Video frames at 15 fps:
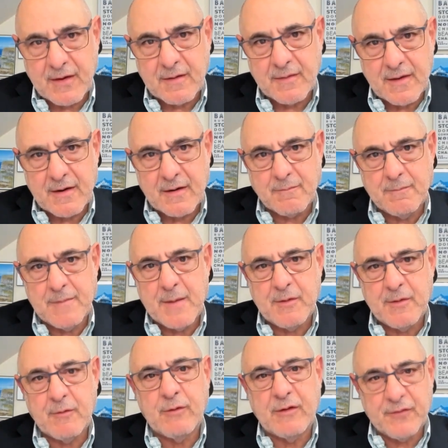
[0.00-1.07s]
They're, they're
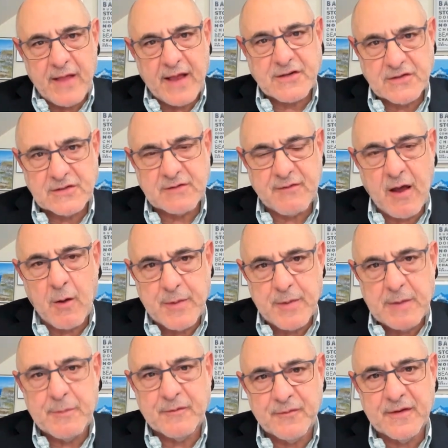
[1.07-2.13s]
maybe reflections of how
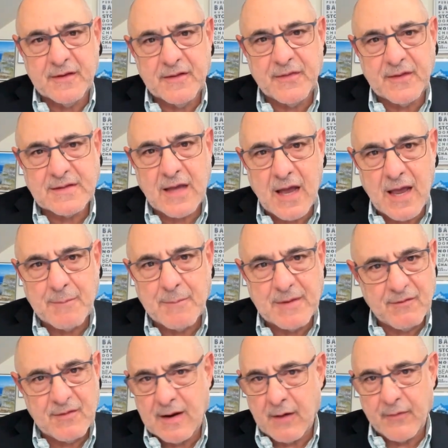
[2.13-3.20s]
people feel at the time,
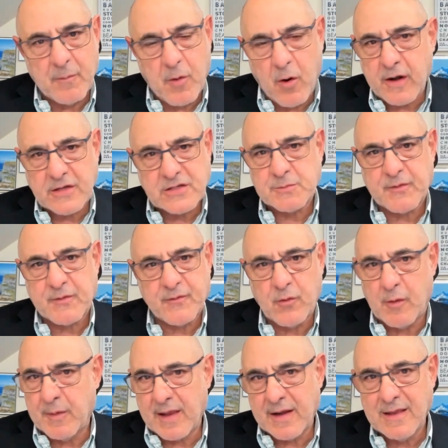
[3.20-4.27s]
given how the markets are performing.